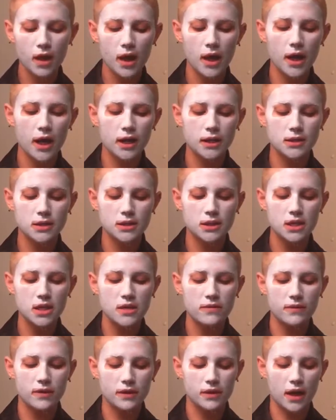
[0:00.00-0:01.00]
and
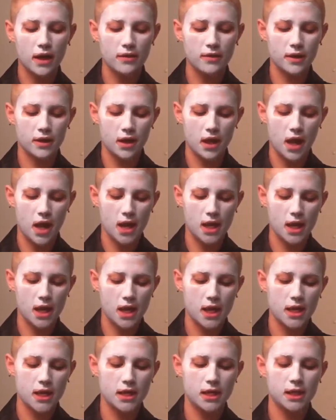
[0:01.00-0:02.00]
even then their
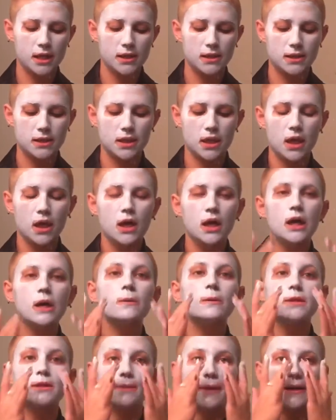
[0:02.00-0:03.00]
honey is
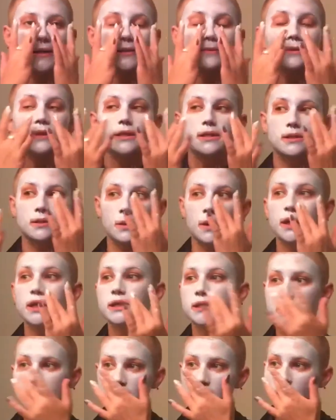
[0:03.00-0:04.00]
responsibly
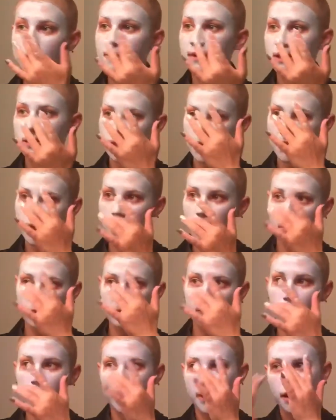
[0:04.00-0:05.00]
sourced. They're based in
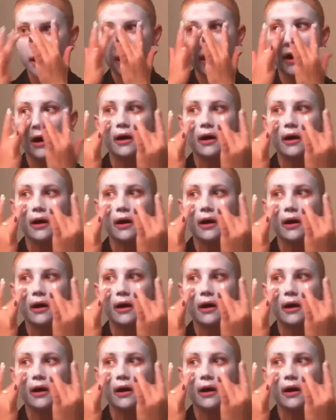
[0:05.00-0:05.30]
California.